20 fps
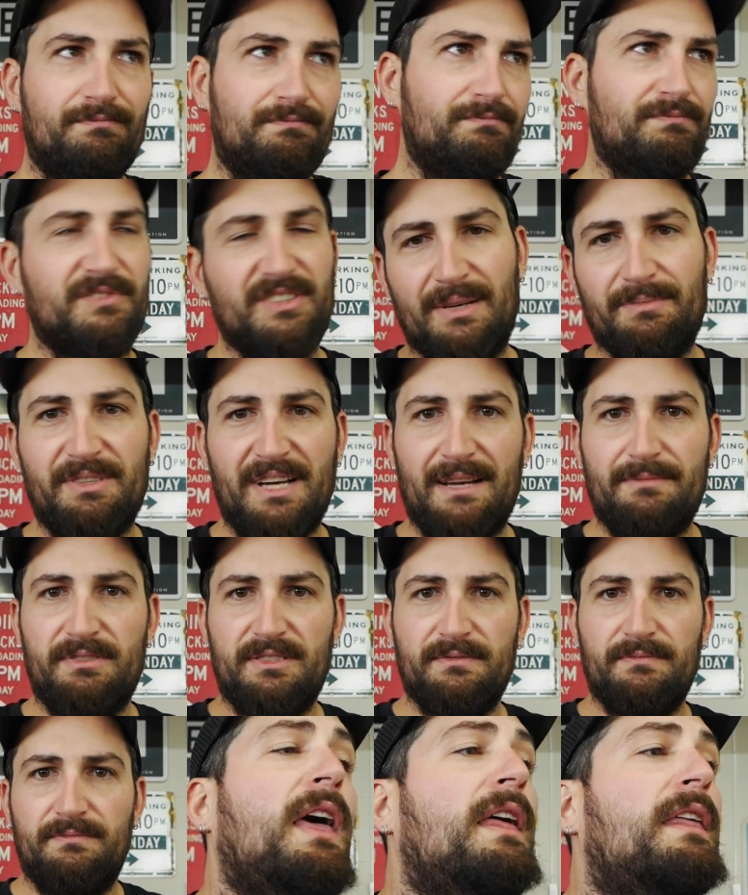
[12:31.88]

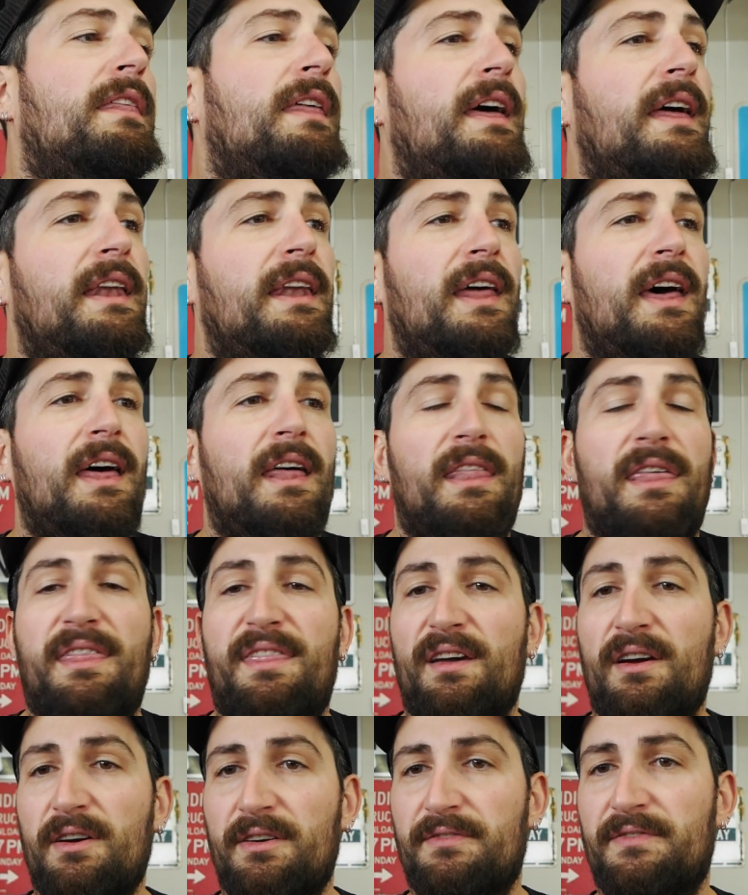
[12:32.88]
sometimes. Then the
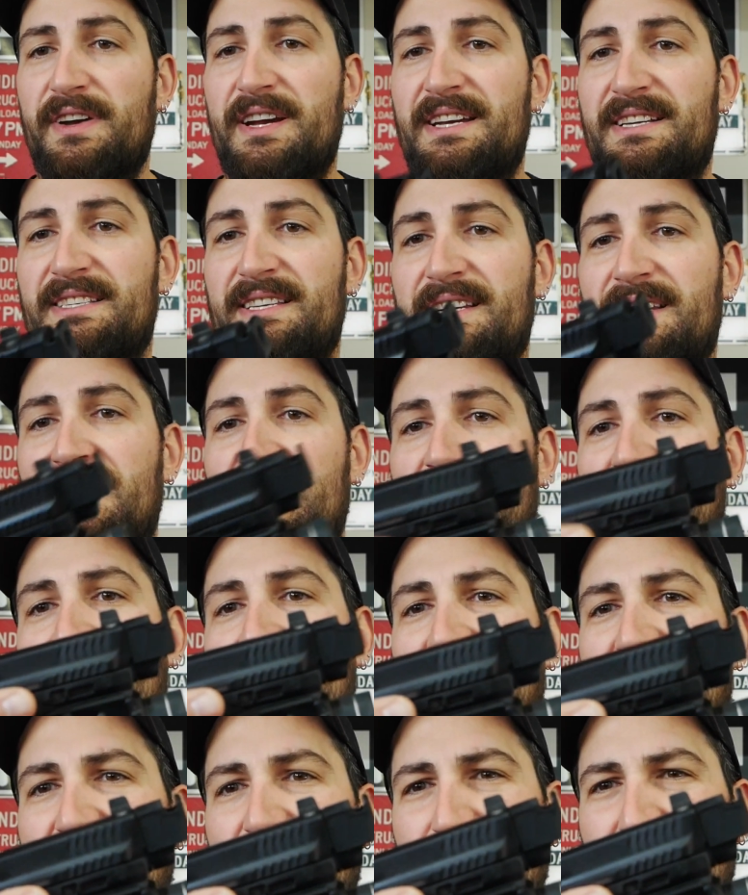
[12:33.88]
third reason
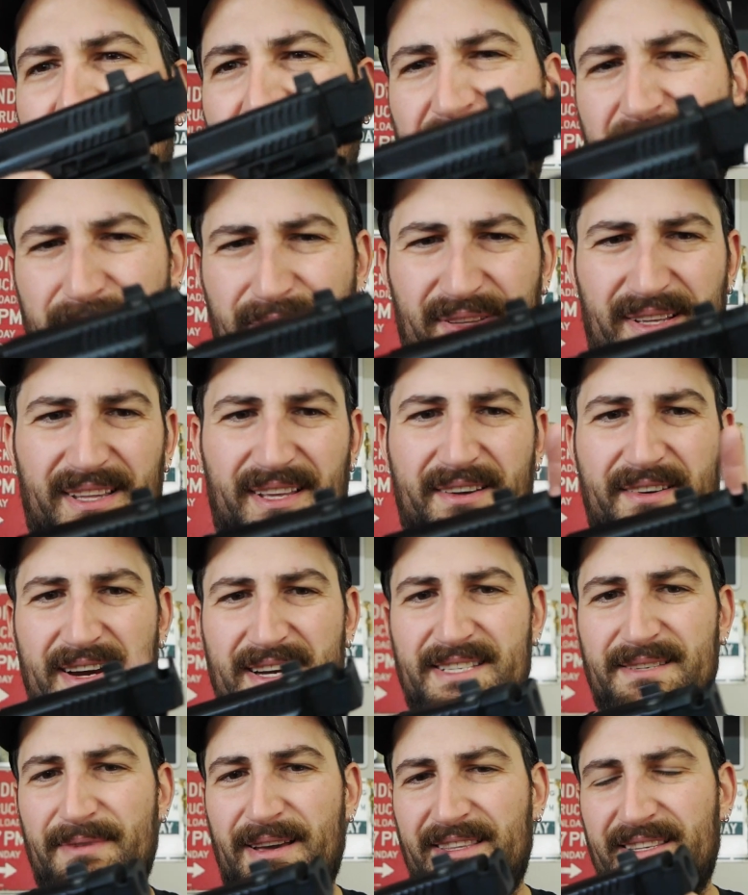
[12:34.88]
that I'm not completely
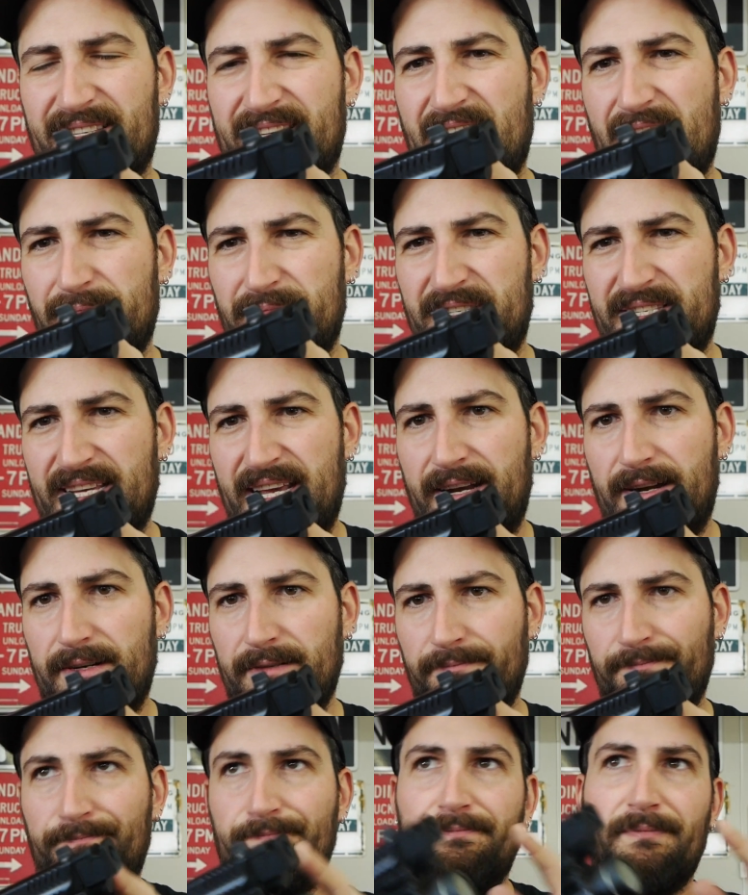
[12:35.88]
crazy about this
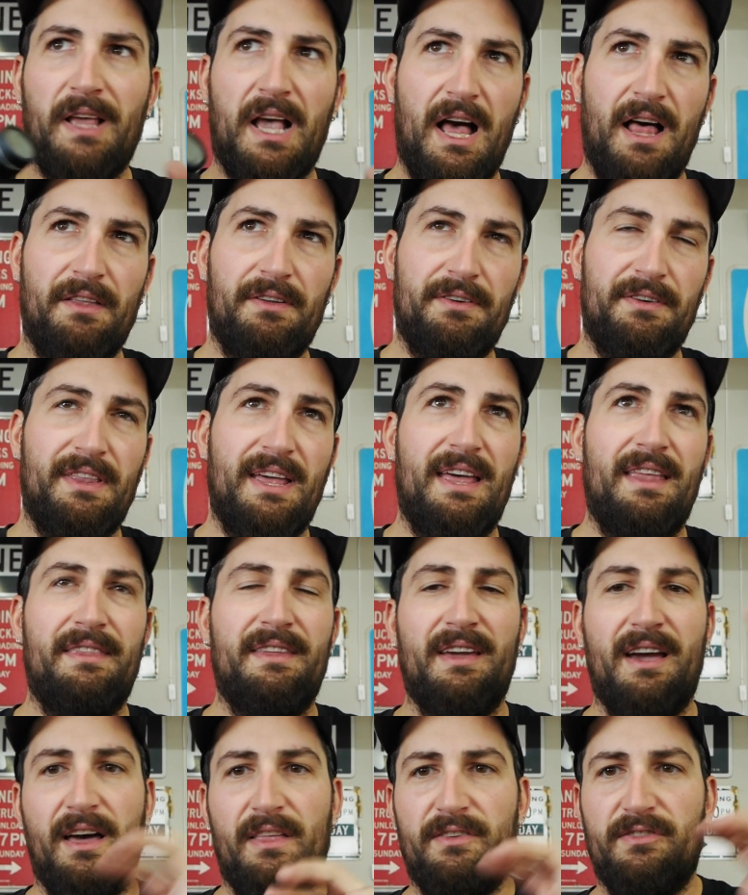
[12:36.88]
compensator, other than
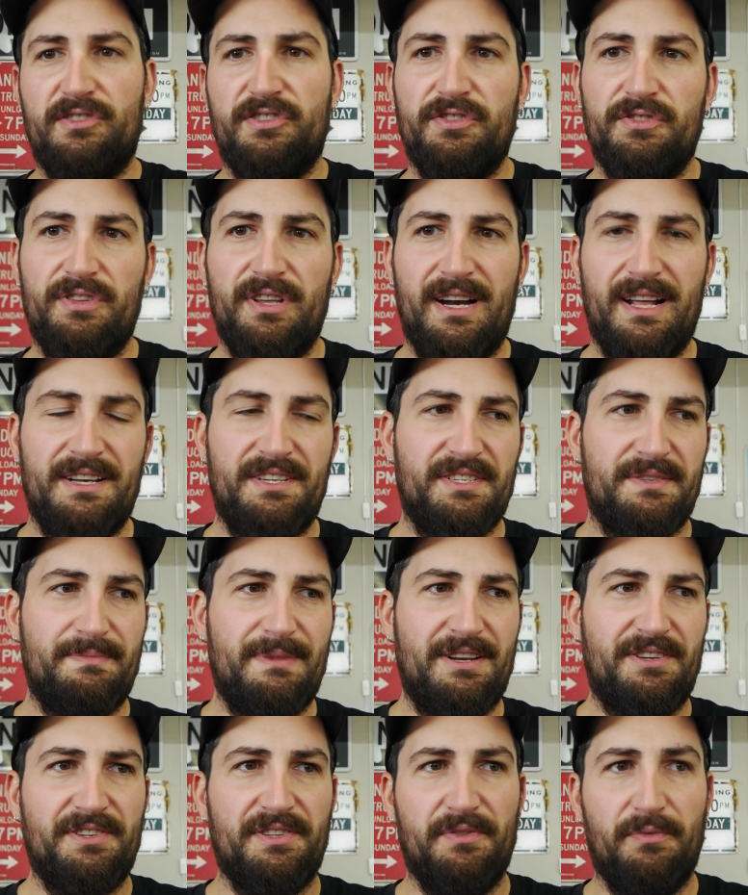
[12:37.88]
the other two that I just
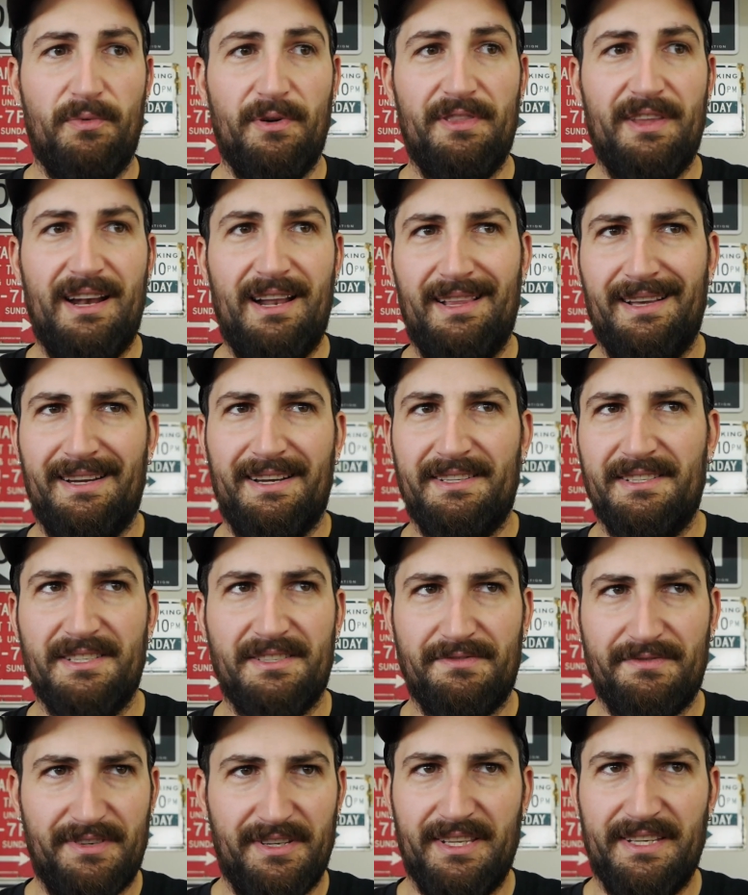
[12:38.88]
mentioned, the one that like it
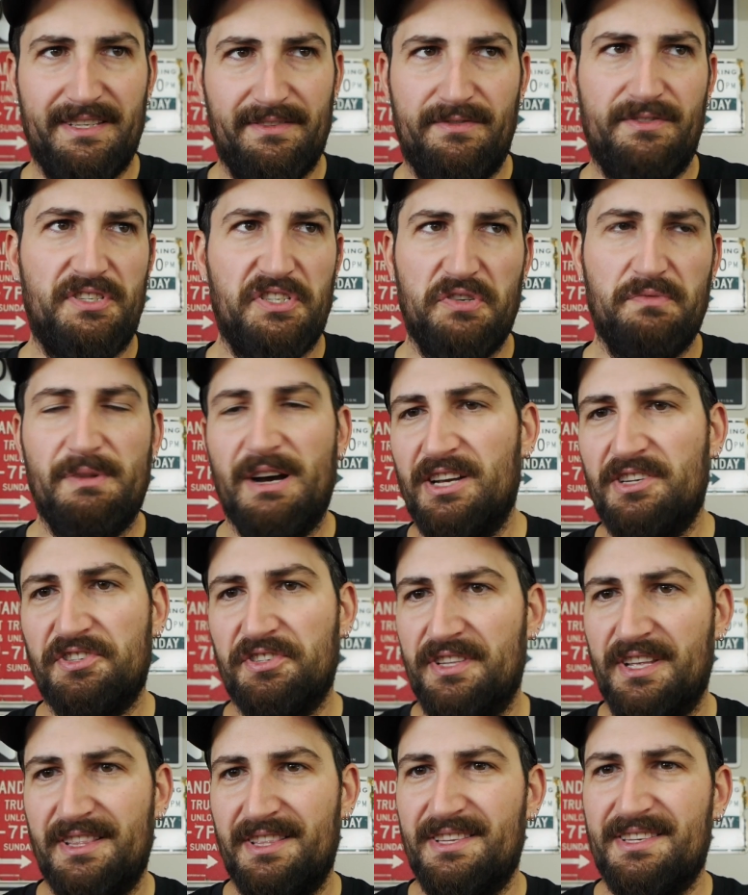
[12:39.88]
doesn't really do much,
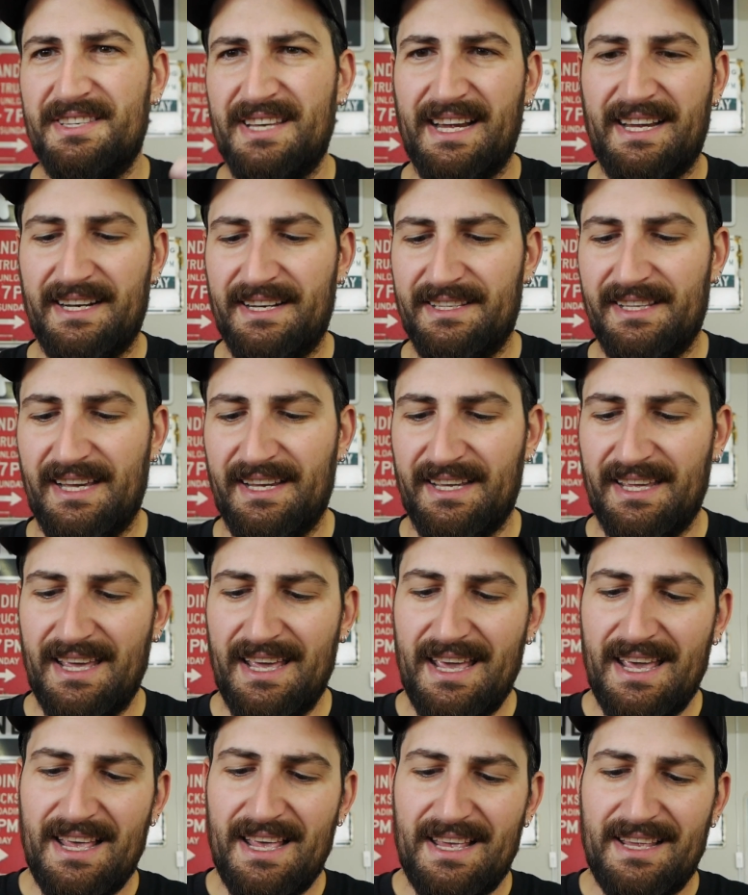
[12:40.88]
and then the second like
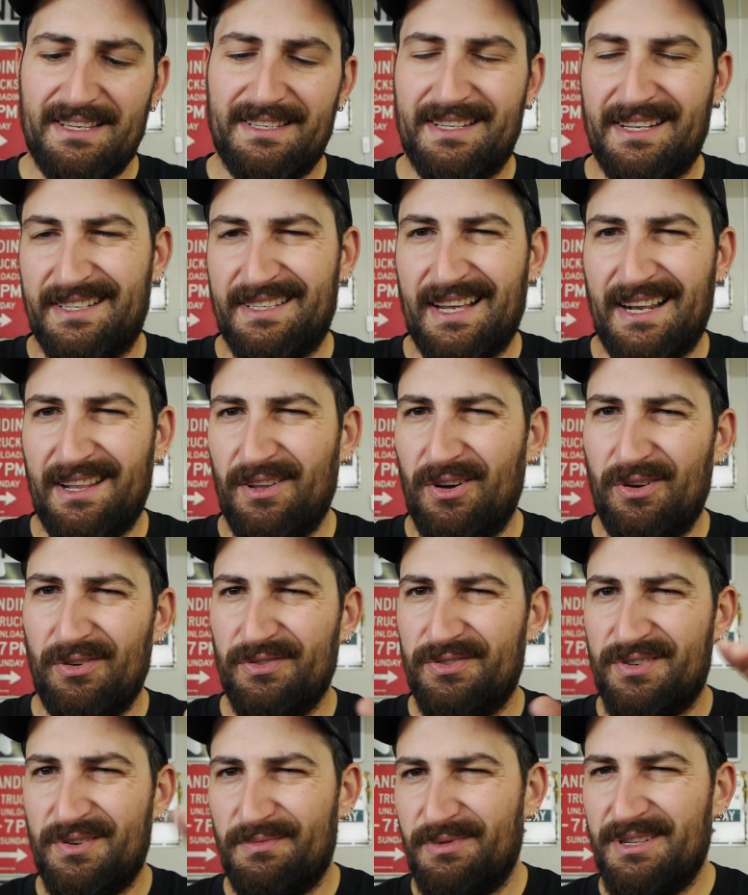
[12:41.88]
sticks out of the
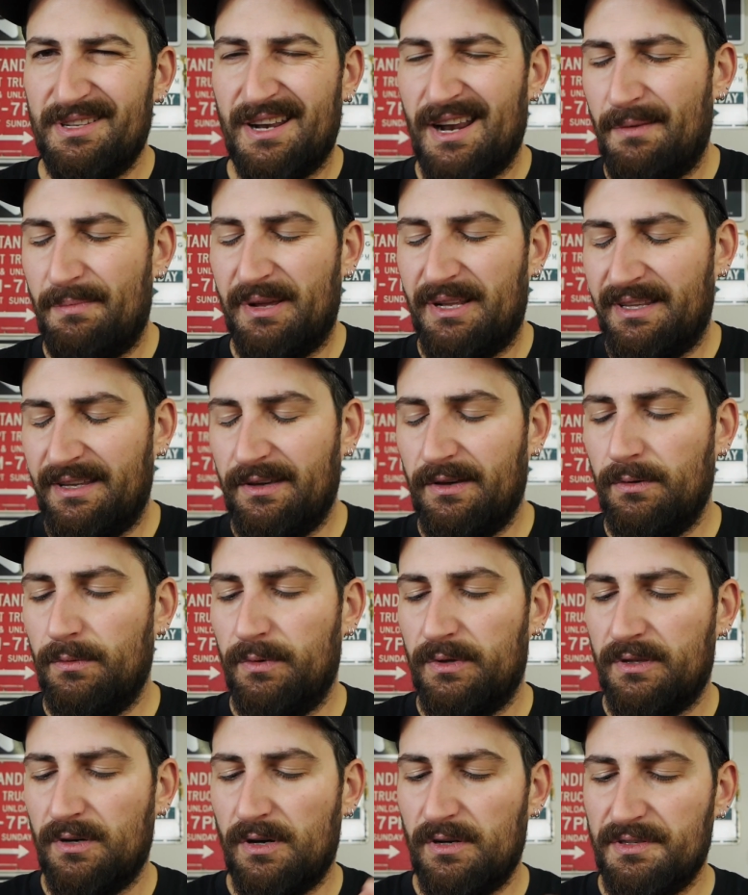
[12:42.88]
holster, but not a big deal
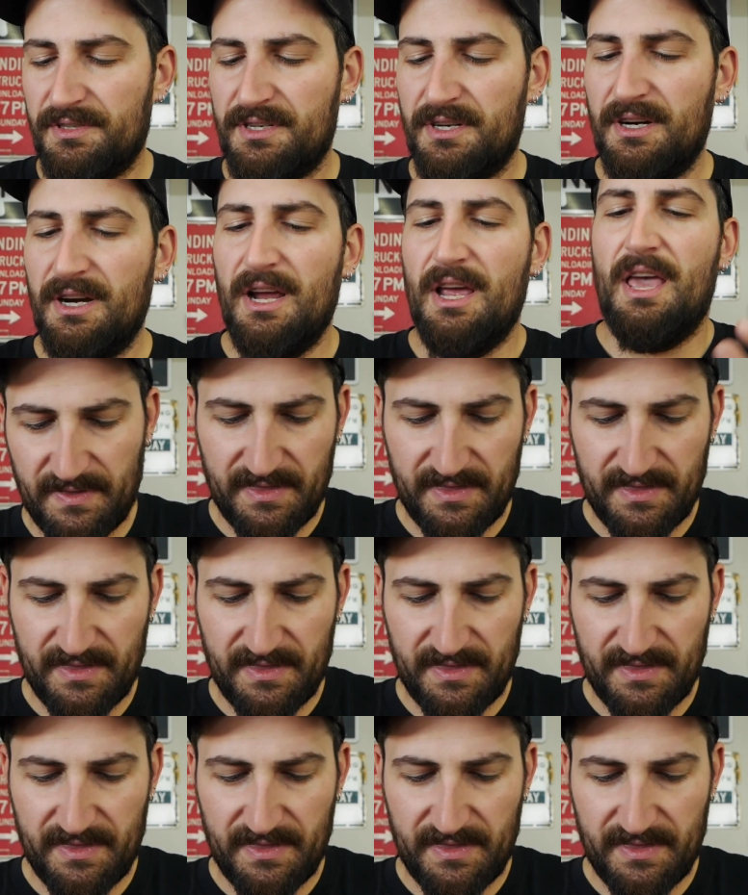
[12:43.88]
with the holster.